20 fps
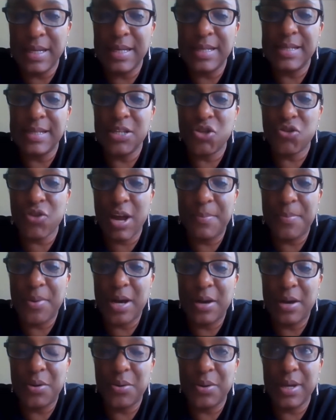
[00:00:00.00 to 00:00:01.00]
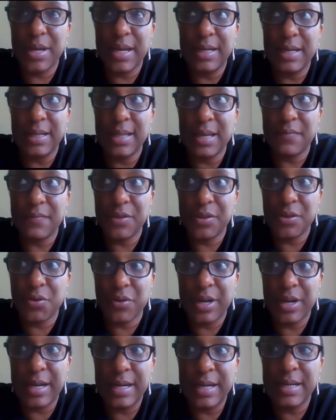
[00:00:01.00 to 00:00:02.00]
He did drop out in 11th
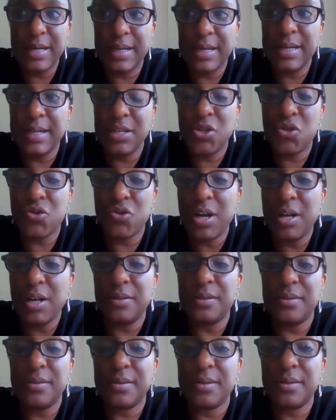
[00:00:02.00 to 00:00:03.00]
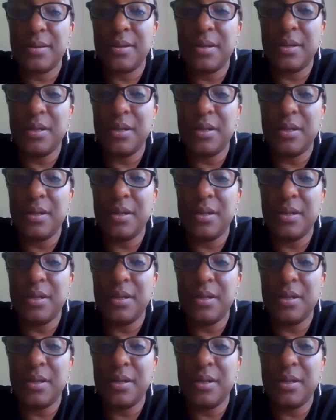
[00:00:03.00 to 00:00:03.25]
grade and he struggles.